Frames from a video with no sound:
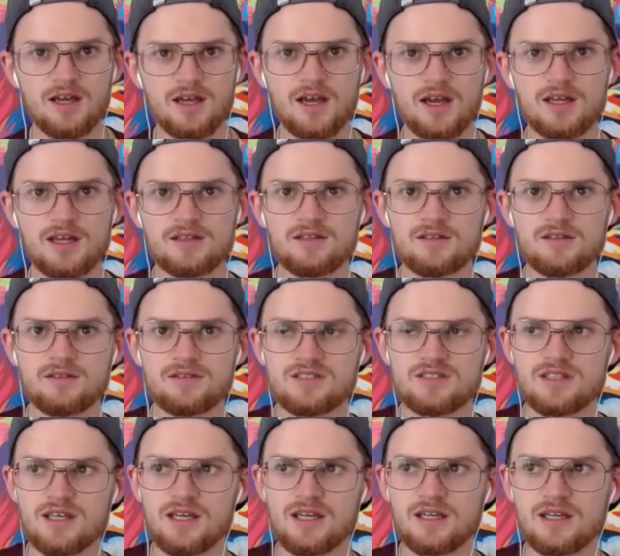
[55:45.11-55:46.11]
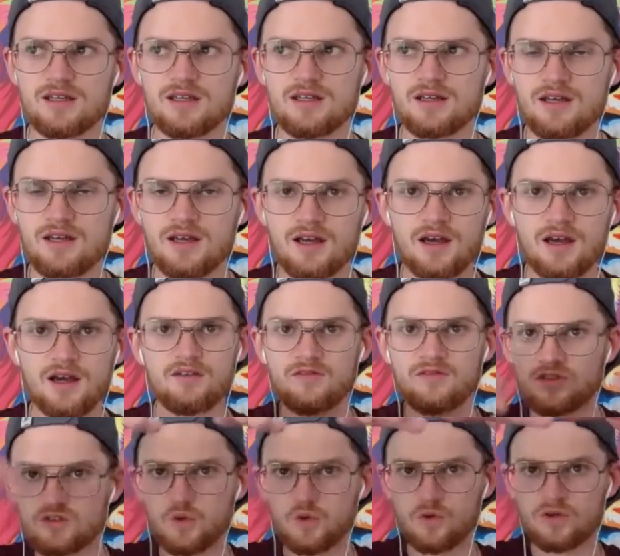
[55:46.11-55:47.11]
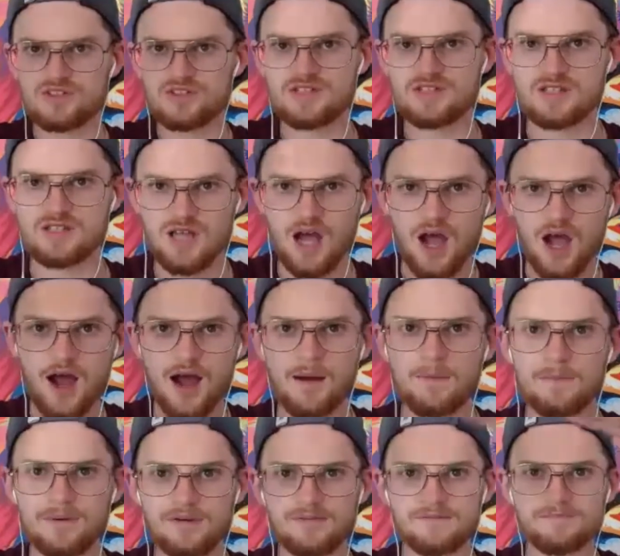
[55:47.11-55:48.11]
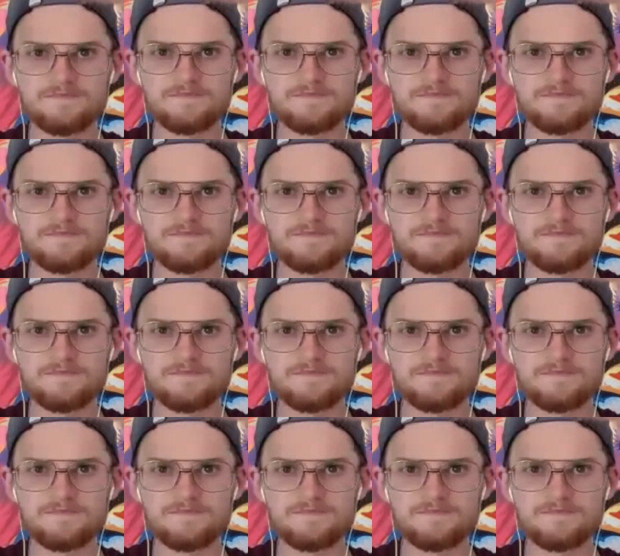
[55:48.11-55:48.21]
And then there's like towards the top